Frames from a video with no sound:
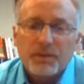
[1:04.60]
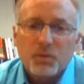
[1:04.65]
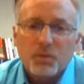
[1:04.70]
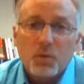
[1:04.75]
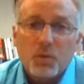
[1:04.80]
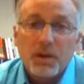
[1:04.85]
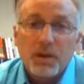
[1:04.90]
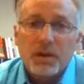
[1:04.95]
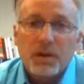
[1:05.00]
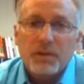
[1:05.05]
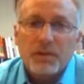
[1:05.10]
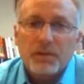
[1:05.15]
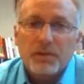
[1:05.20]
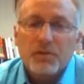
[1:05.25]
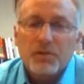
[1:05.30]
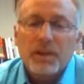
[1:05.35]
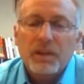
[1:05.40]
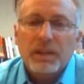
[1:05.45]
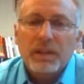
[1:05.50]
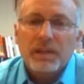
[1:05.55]
where
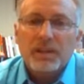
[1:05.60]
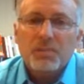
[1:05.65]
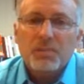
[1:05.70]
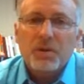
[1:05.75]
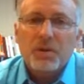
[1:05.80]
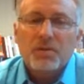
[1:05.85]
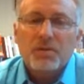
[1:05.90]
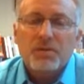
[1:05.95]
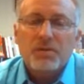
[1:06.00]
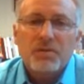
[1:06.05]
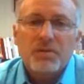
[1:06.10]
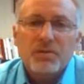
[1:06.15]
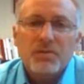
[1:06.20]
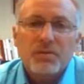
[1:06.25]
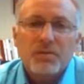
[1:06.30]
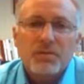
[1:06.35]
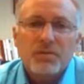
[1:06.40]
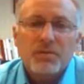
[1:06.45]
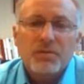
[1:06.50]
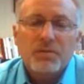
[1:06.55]
you get exposed
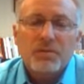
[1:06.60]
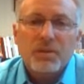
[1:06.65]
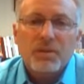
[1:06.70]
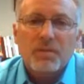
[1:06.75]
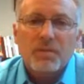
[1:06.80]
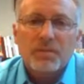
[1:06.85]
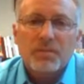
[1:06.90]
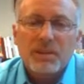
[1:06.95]
to some